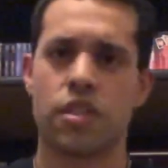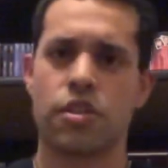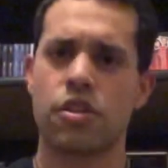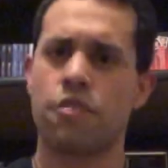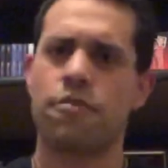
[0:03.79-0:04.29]
and
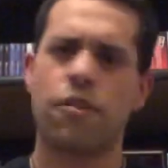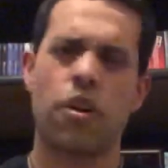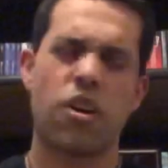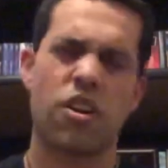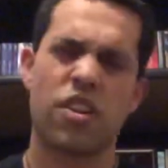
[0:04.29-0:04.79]
so
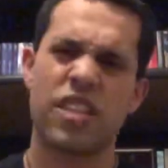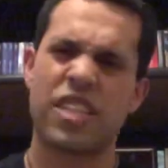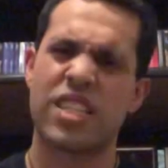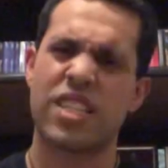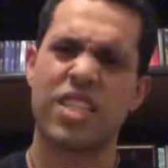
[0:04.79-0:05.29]
far
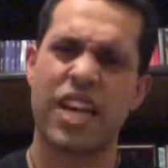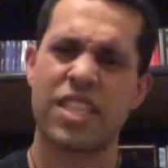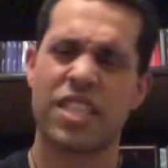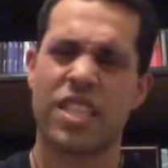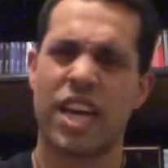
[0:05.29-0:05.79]
it does not
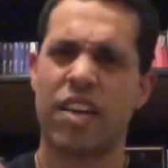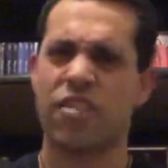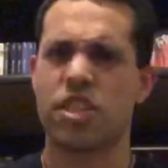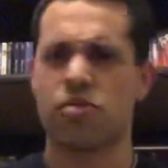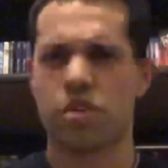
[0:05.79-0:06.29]
sound
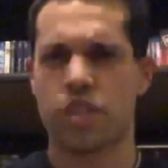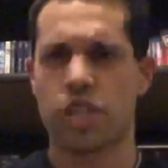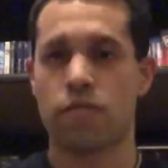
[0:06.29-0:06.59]
interesting.